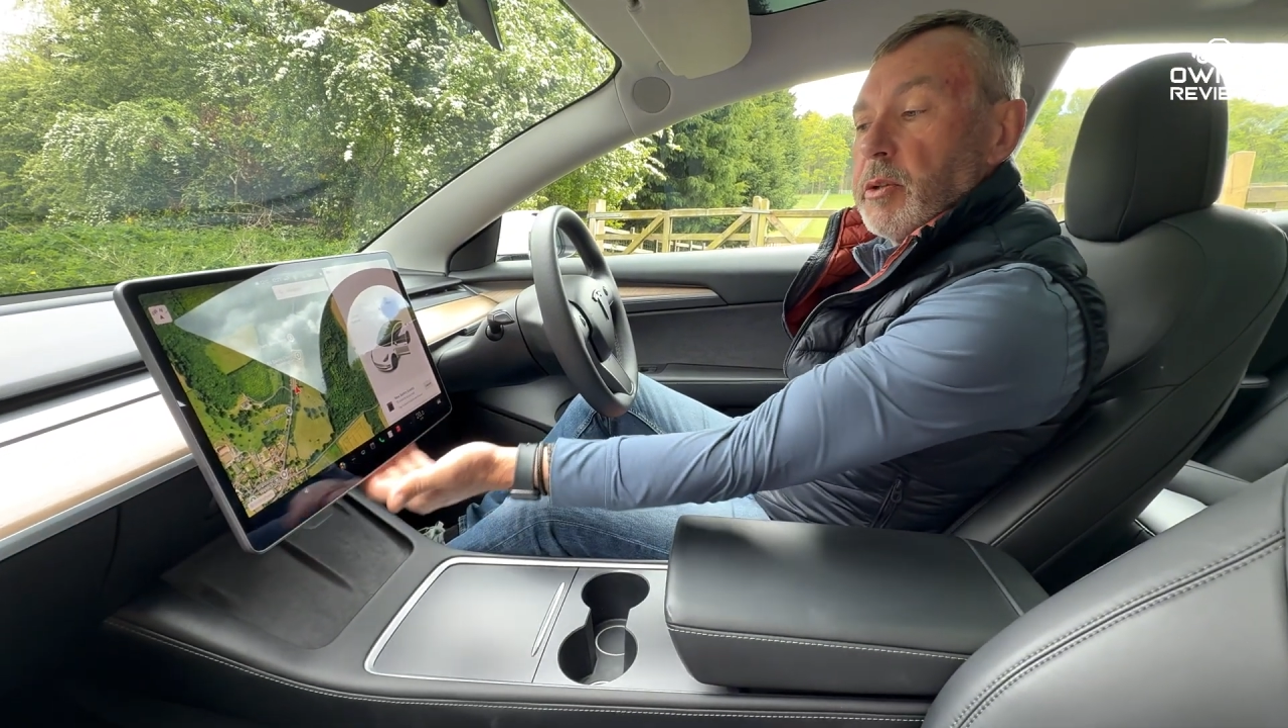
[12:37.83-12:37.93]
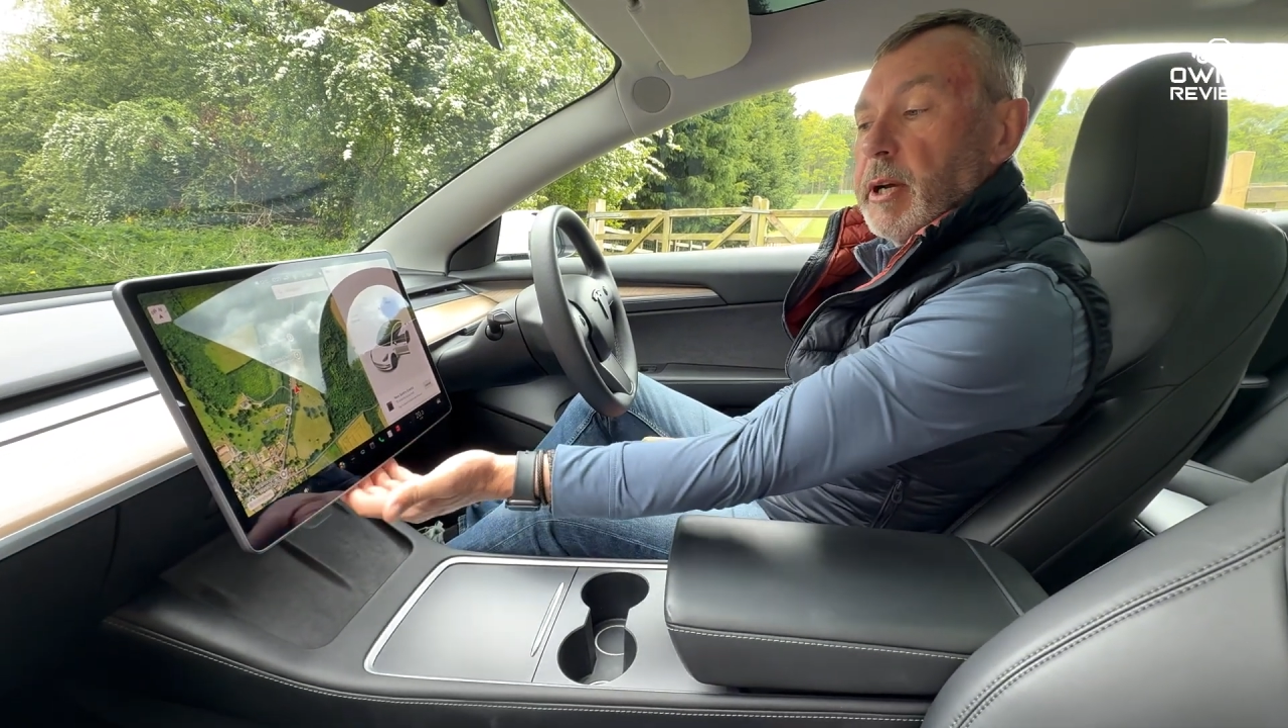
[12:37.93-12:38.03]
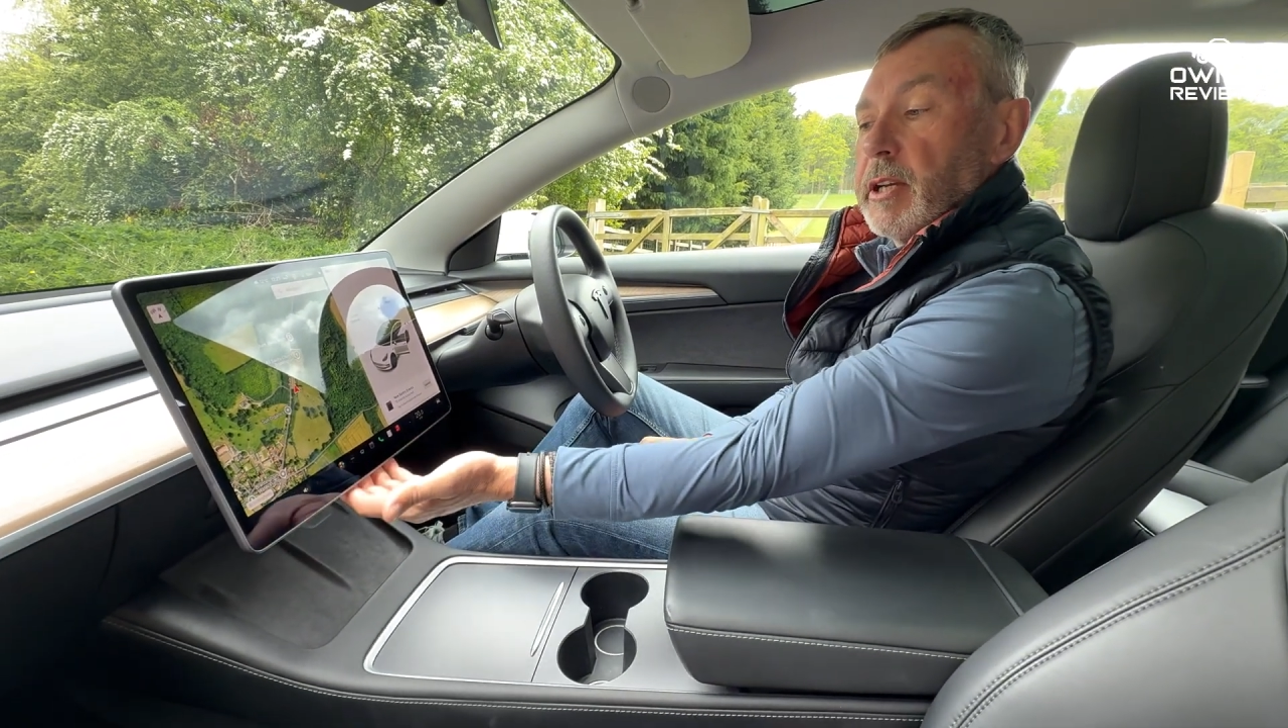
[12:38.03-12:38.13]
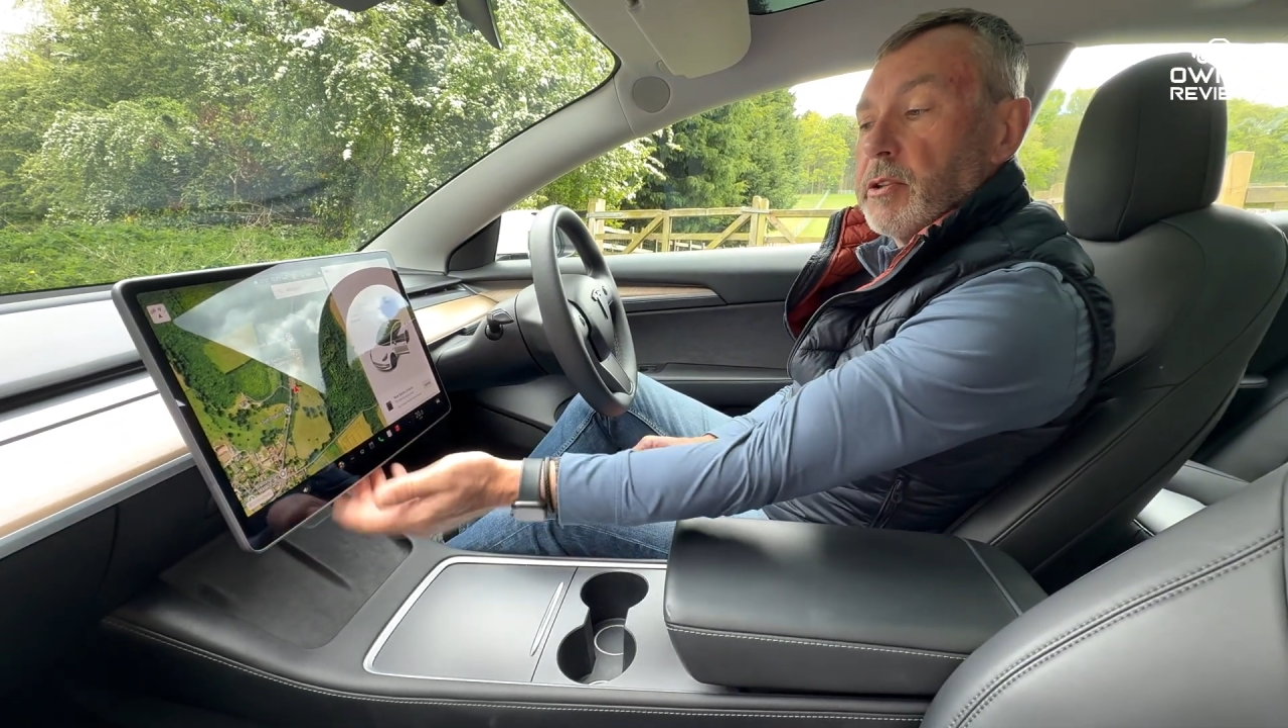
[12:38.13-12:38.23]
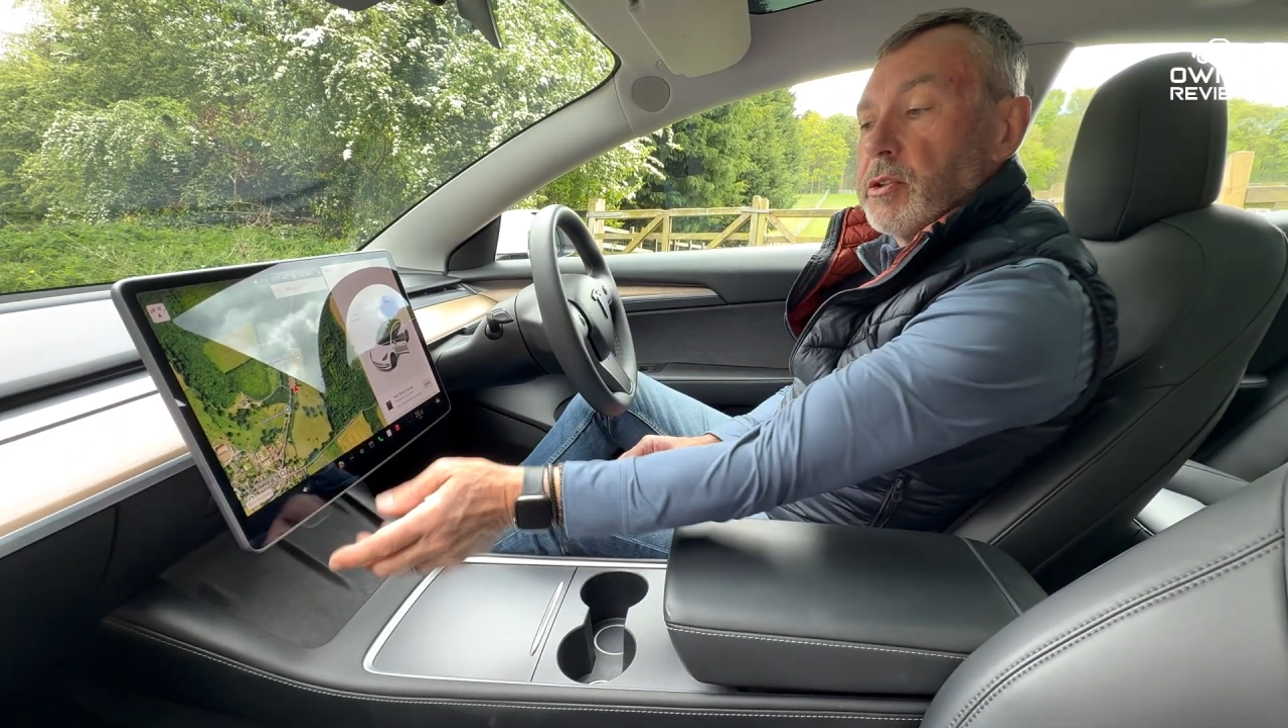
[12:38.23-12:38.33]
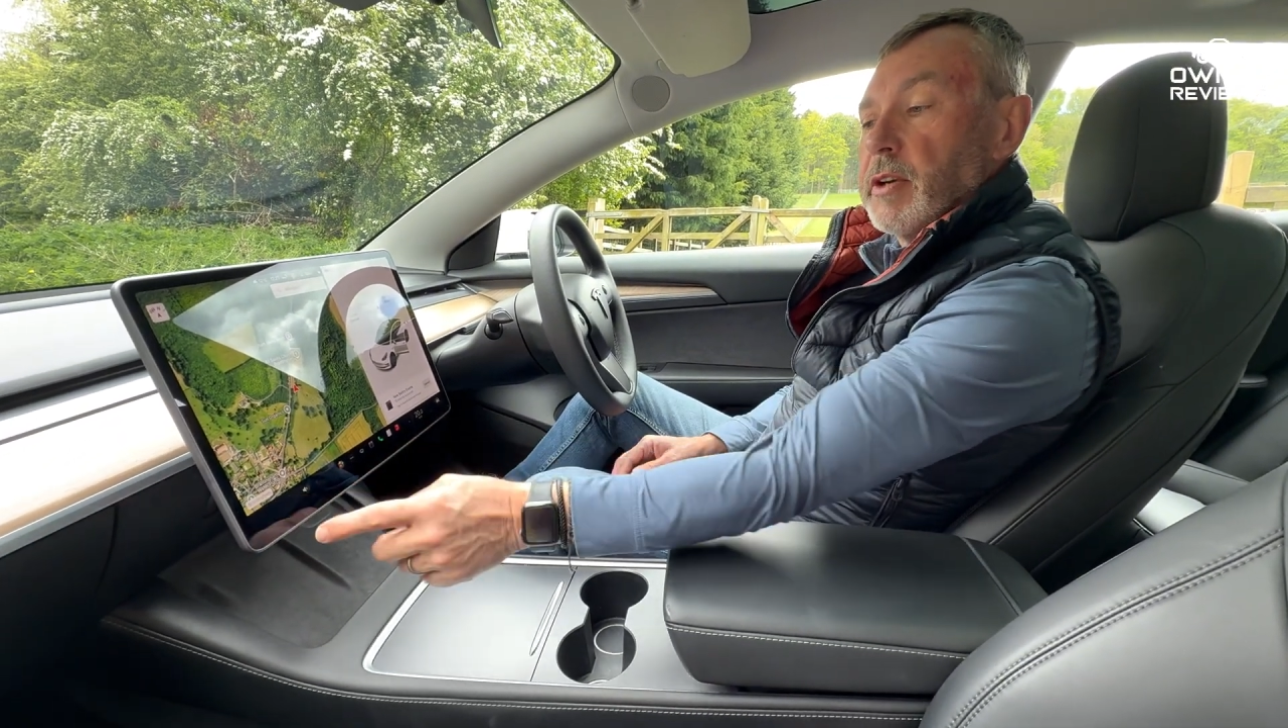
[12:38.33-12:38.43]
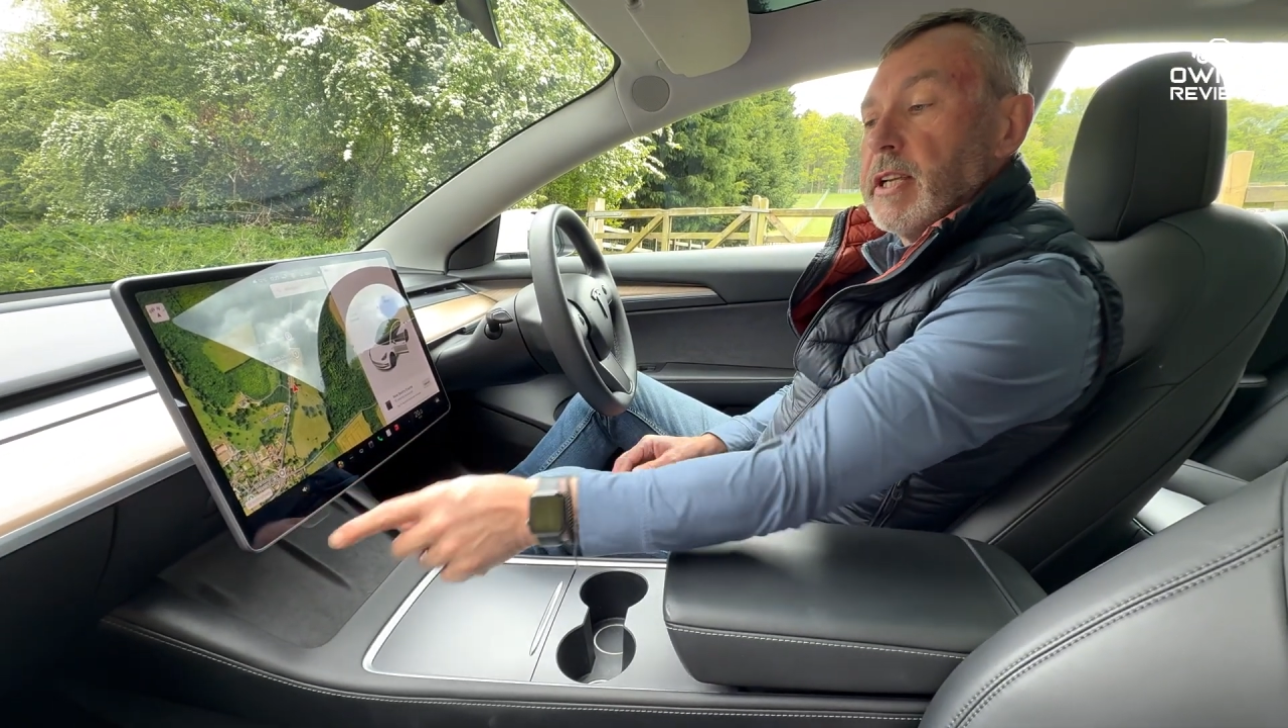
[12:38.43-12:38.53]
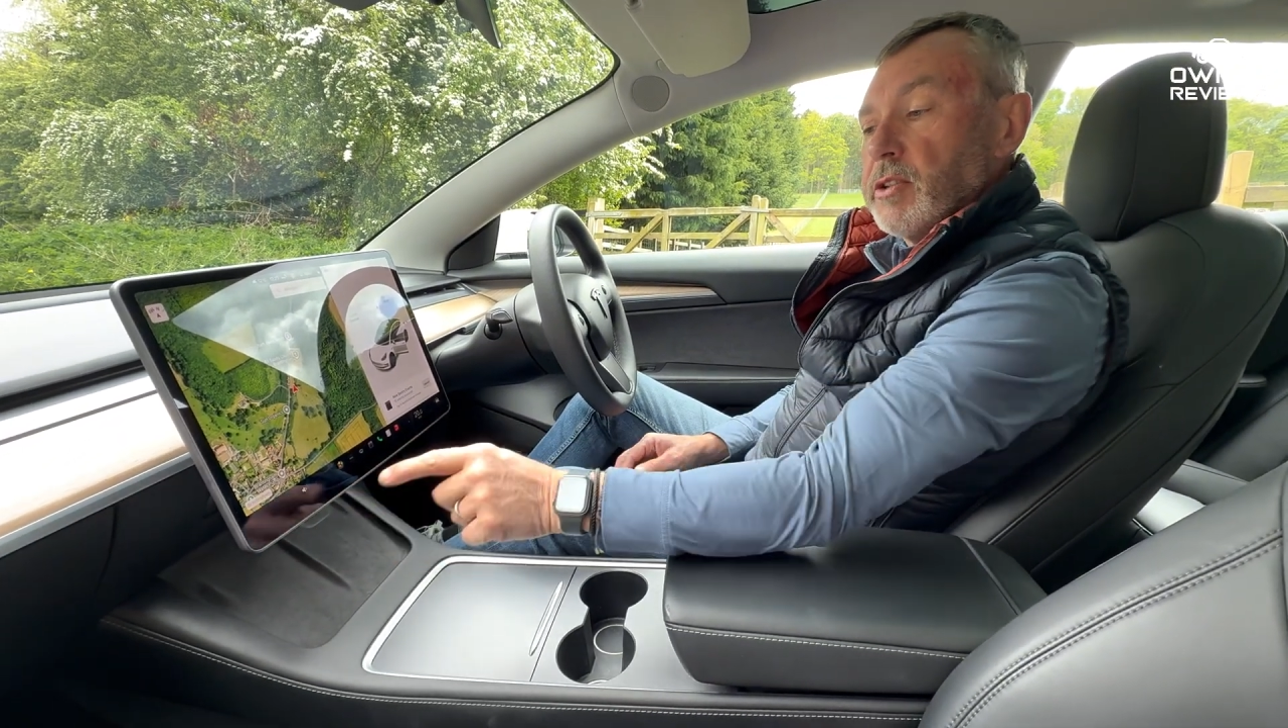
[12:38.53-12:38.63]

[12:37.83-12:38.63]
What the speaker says: back of the screen,